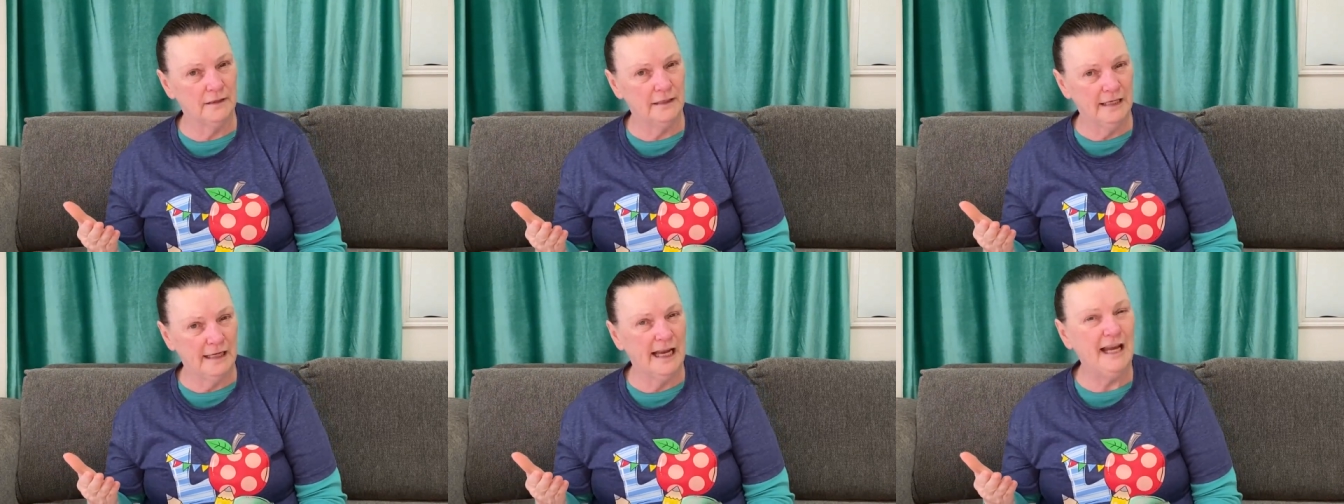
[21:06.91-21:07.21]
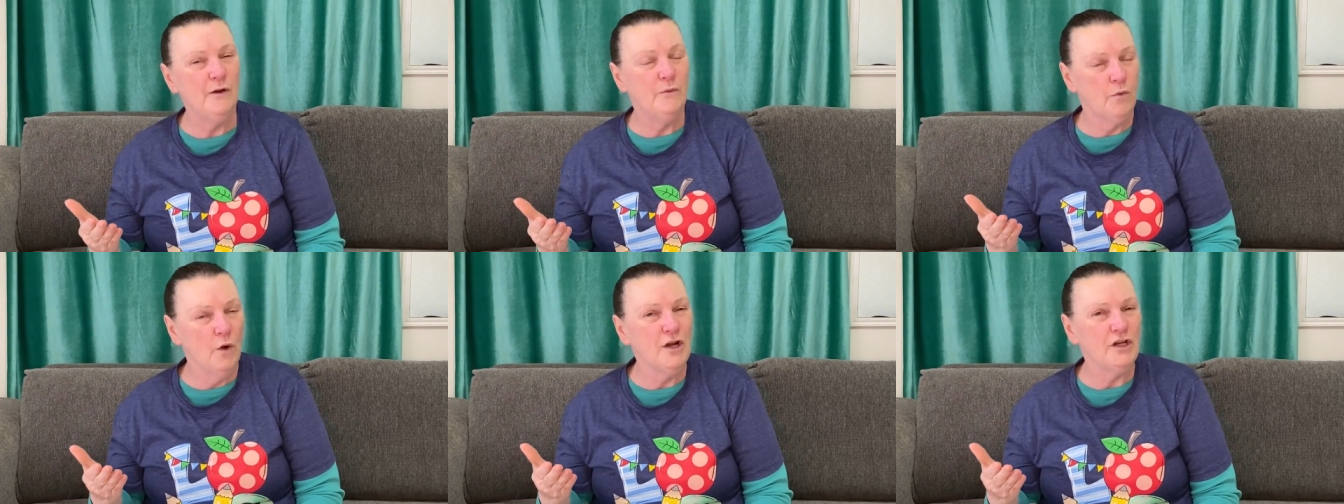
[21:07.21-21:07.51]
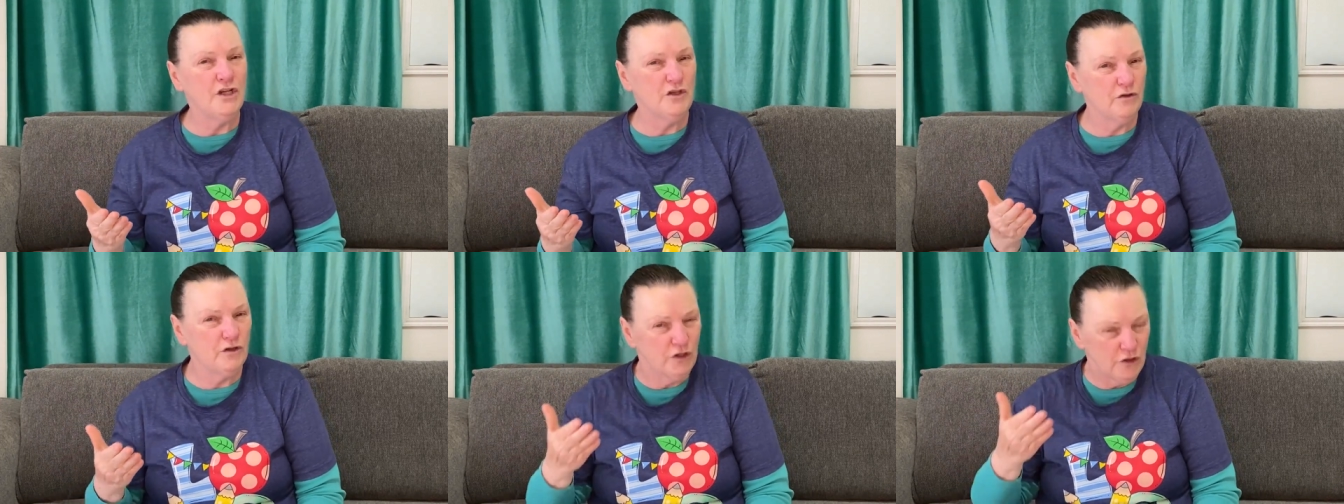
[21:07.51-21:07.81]
He
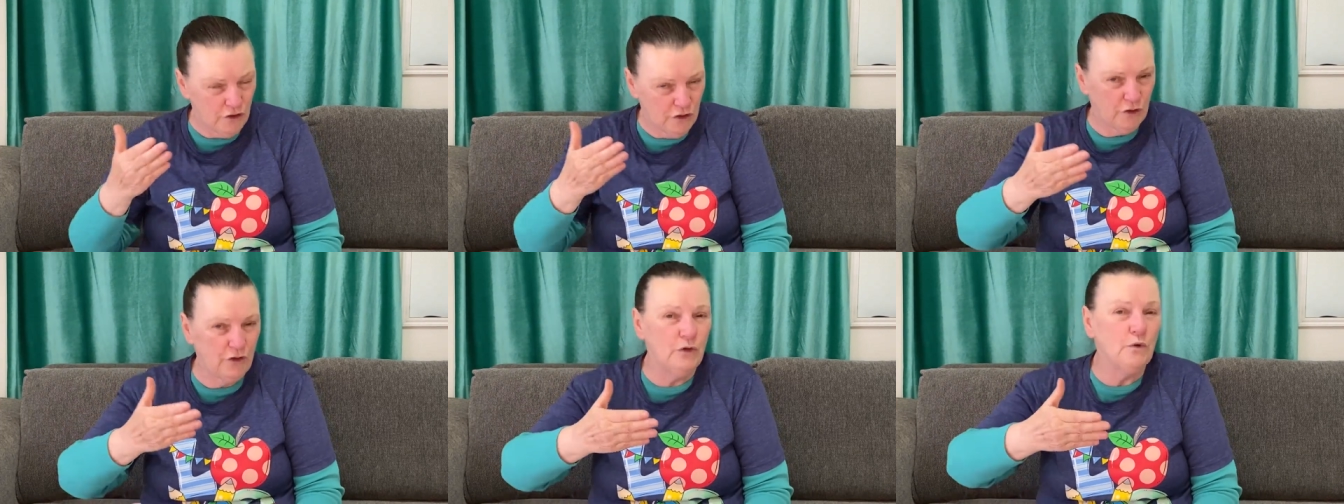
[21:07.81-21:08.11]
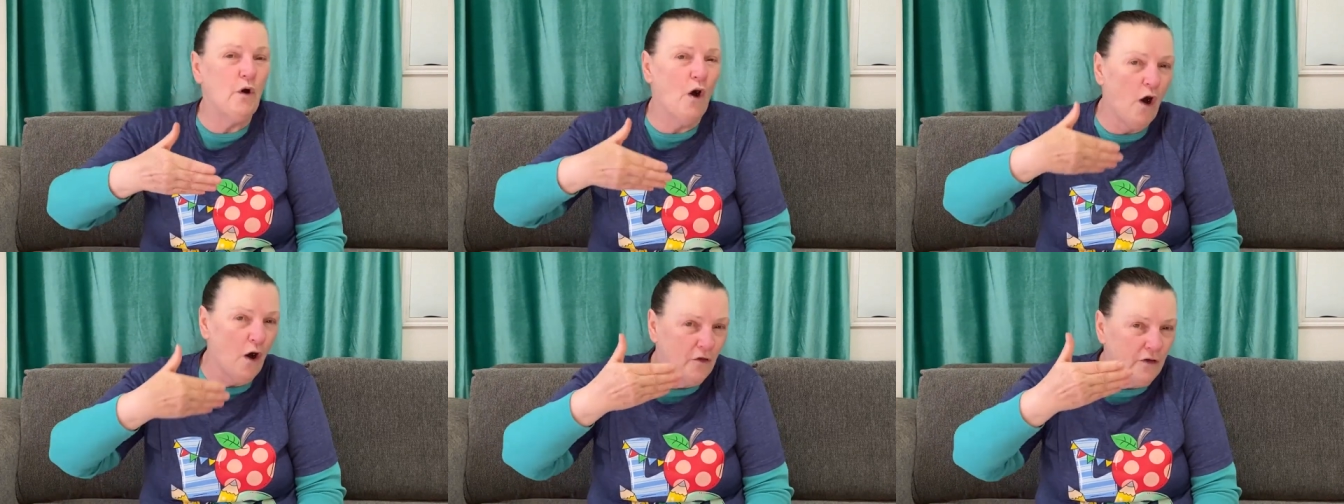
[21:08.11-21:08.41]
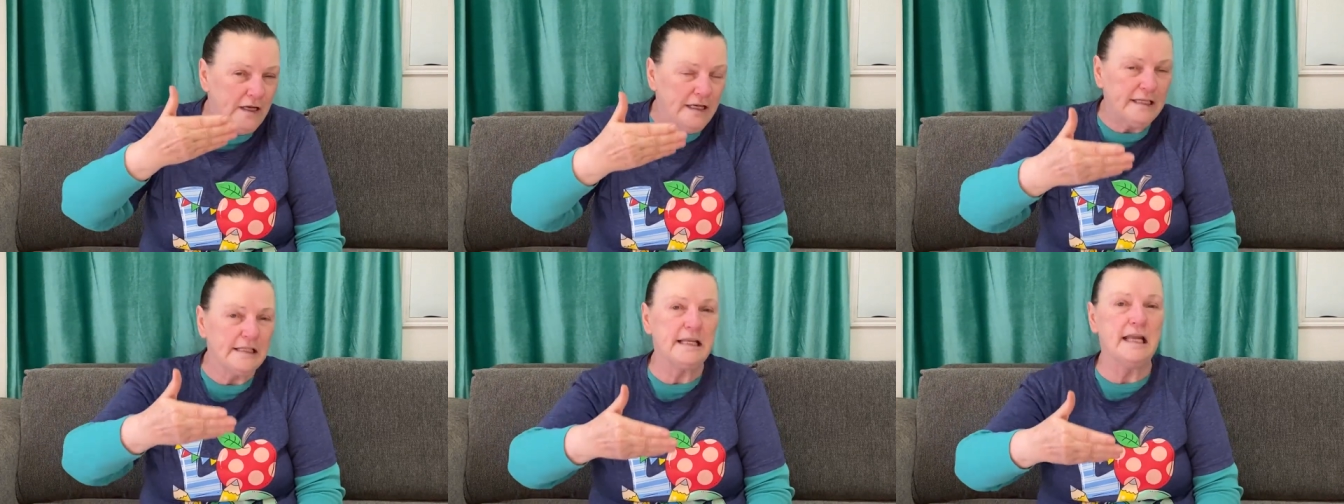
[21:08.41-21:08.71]
wants you to do all
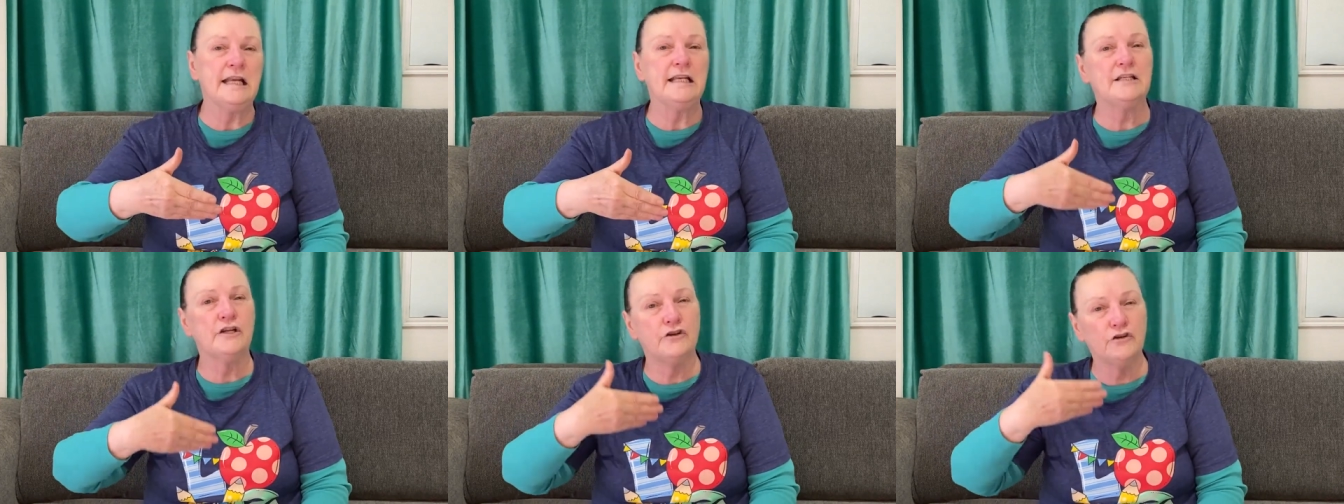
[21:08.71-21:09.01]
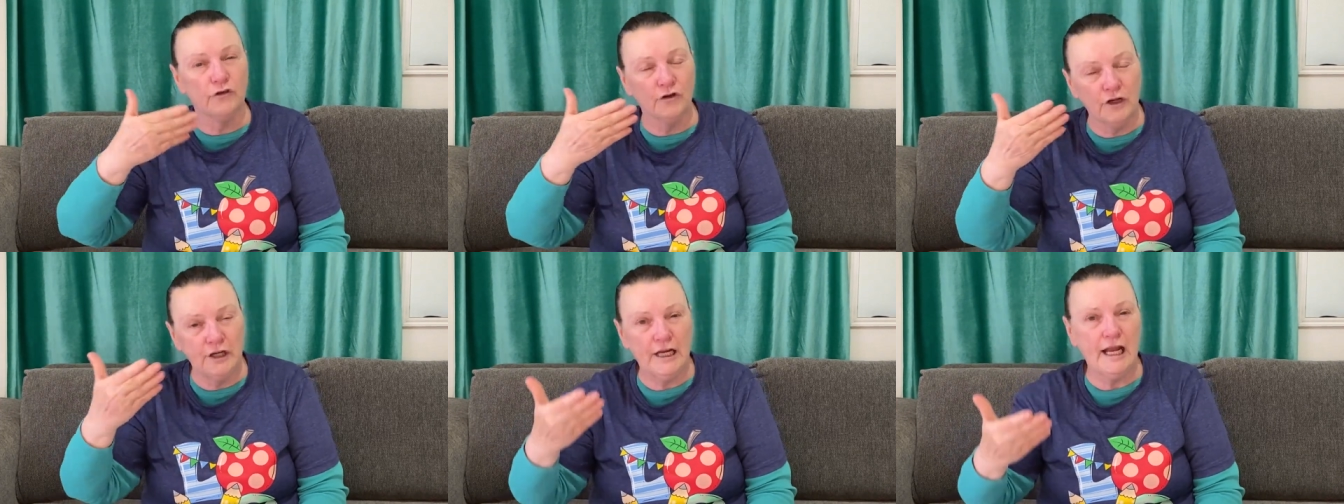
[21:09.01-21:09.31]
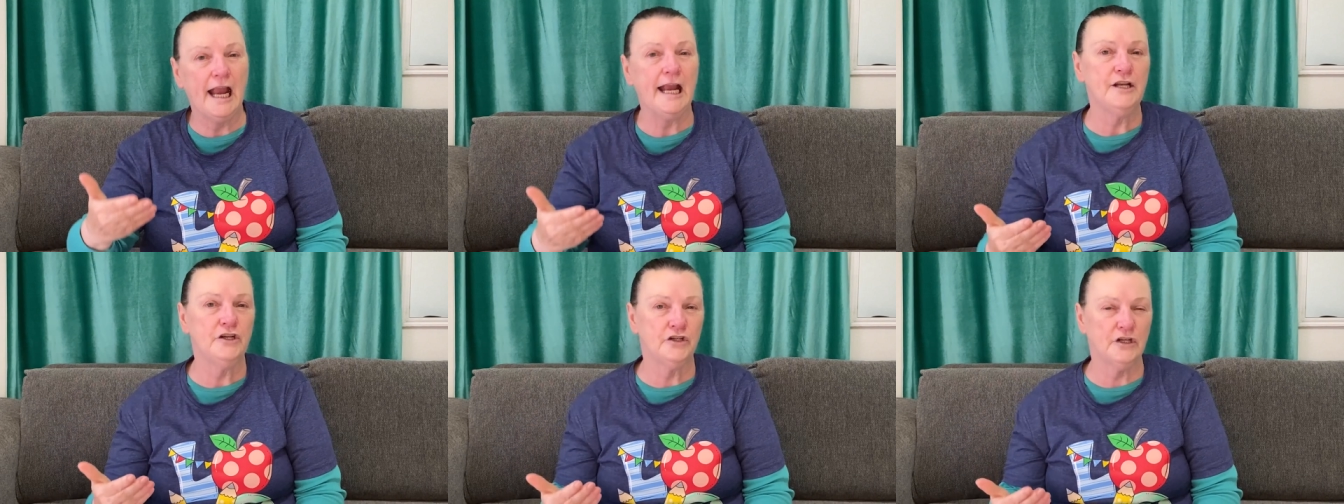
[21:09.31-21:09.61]
these things that you're
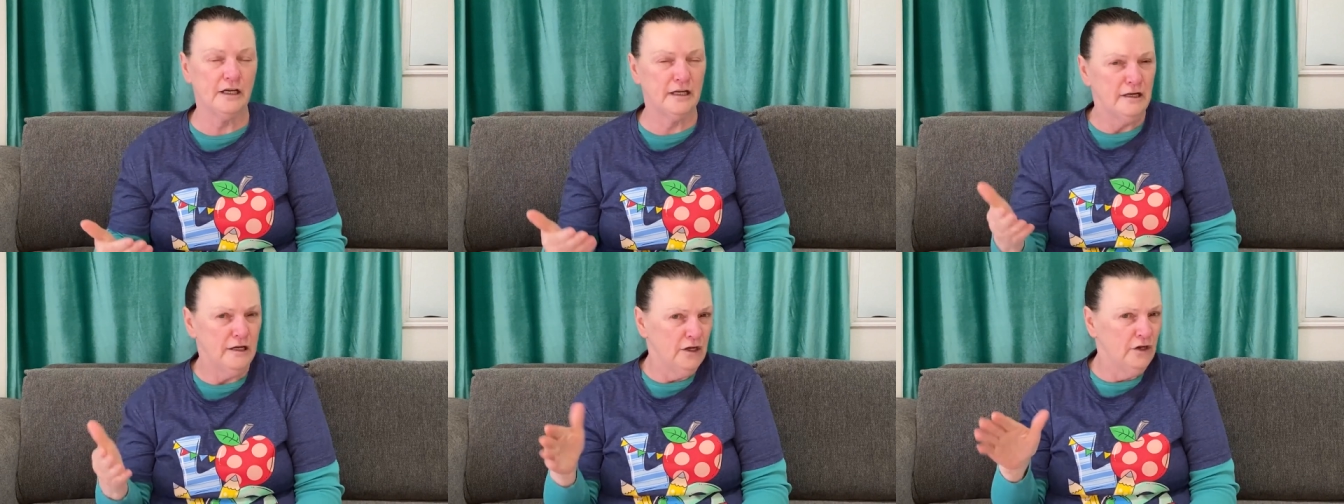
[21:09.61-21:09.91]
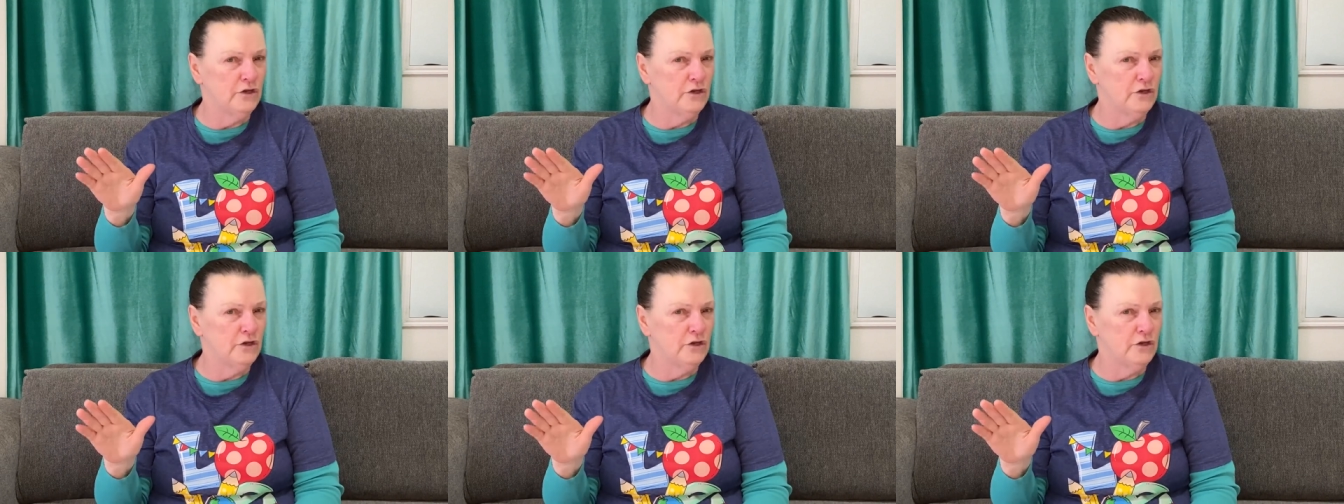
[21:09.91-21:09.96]
engaged in.